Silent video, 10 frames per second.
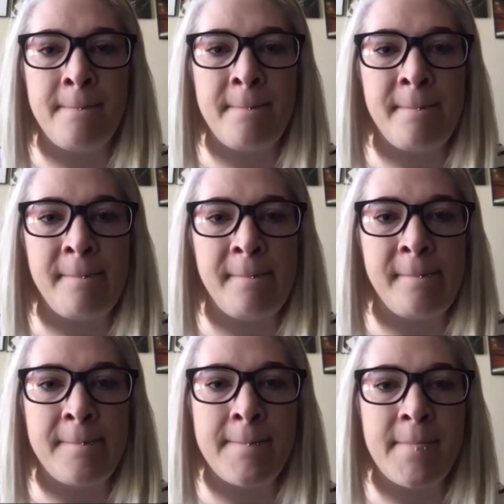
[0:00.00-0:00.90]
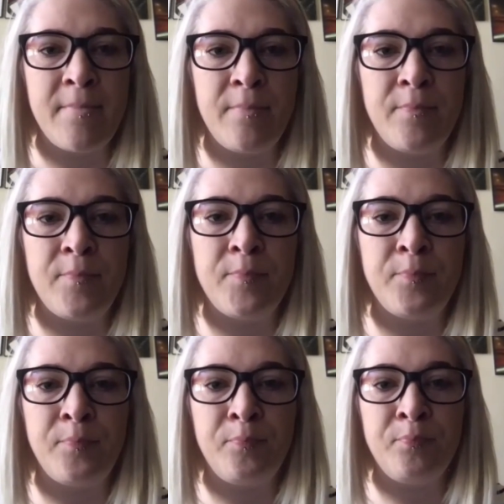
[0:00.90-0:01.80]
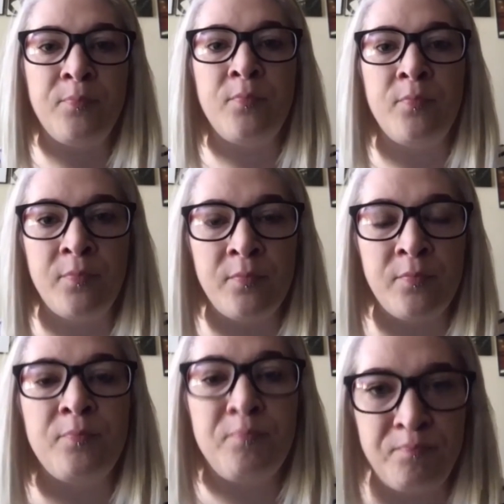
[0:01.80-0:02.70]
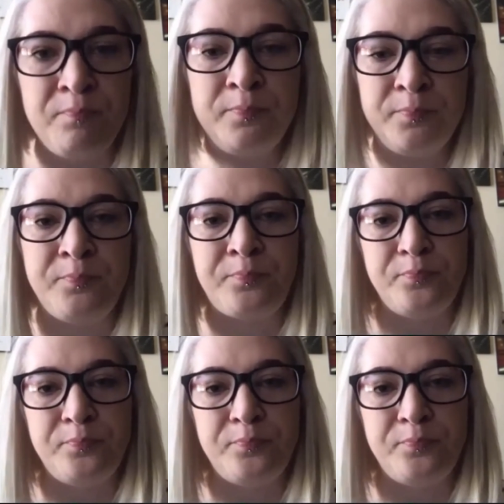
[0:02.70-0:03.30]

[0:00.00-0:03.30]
Um, I'll start off with the first one. I think,